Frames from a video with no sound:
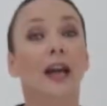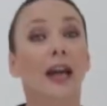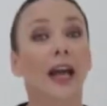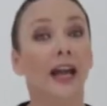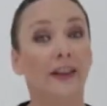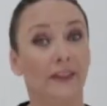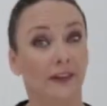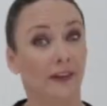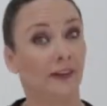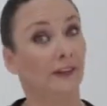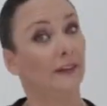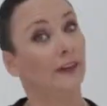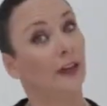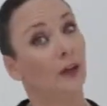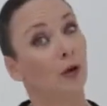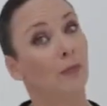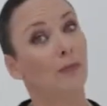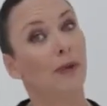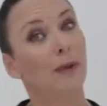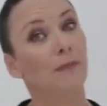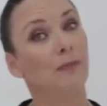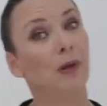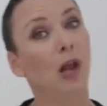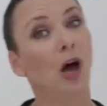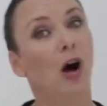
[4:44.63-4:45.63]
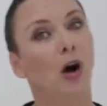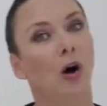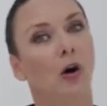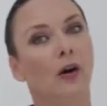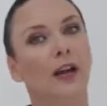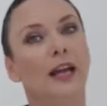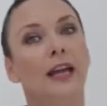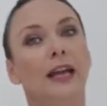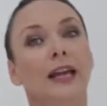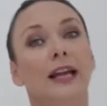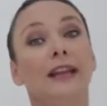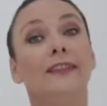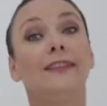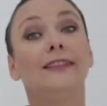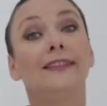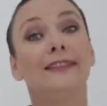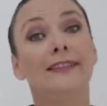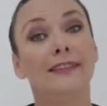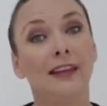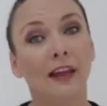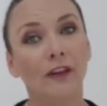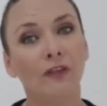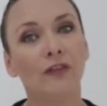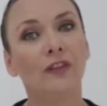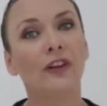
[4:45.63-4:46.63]
As I said on my blog, it's
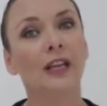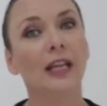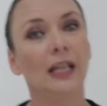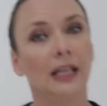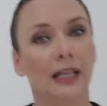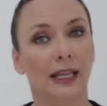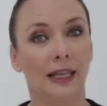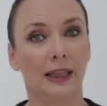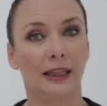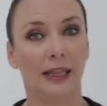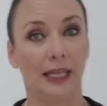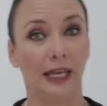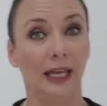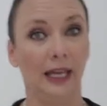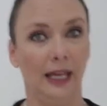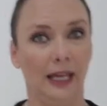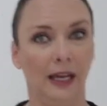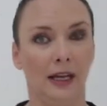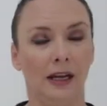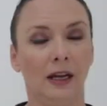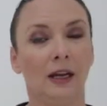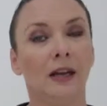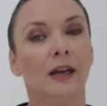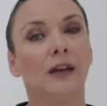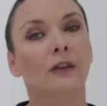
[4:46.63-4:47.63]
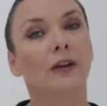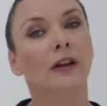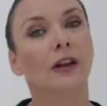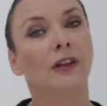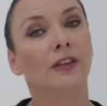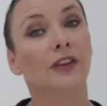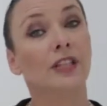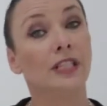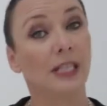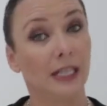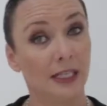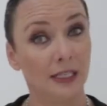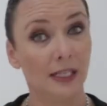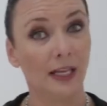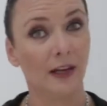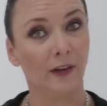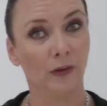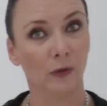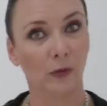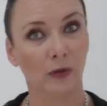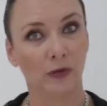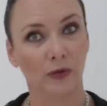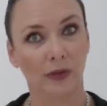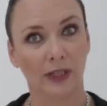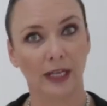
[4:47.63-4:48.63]
definitely there, the details
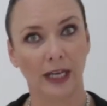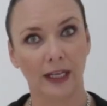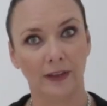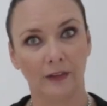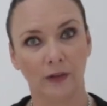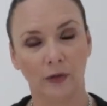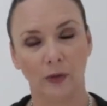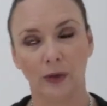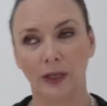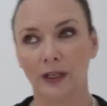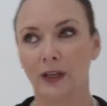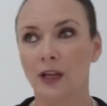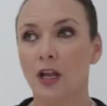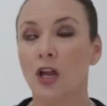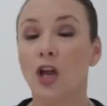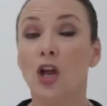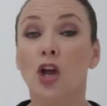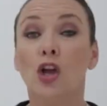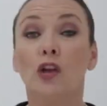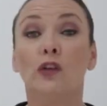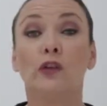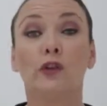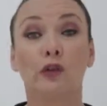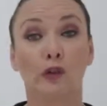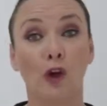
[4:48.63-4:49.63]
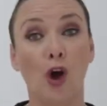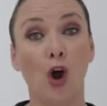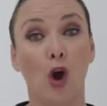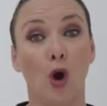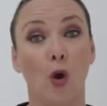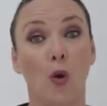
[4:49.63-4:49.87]
with regards to it. So,